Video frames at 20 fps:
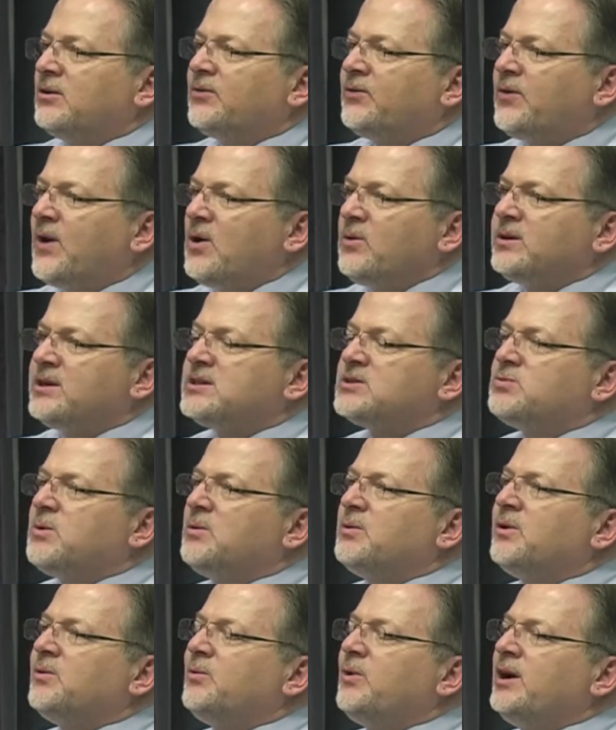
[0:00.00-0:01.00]
focus, what
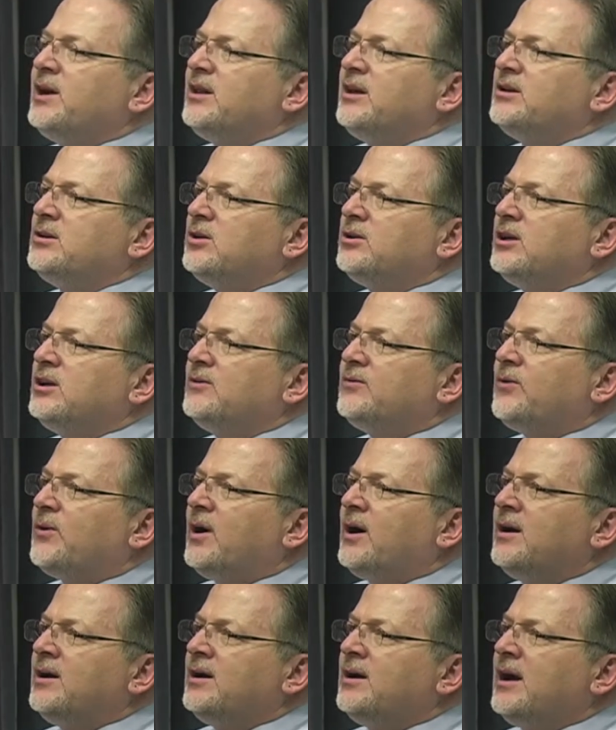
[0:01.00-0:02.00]
we're really looking
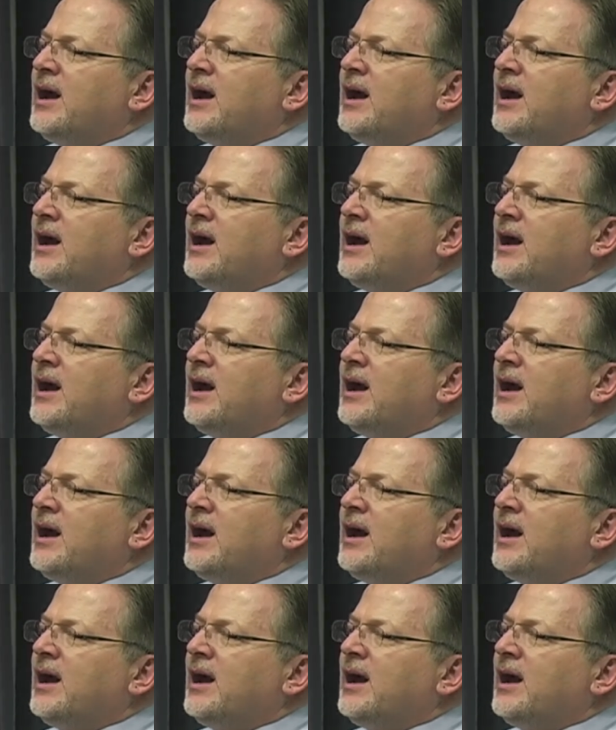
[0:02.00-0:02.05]
for,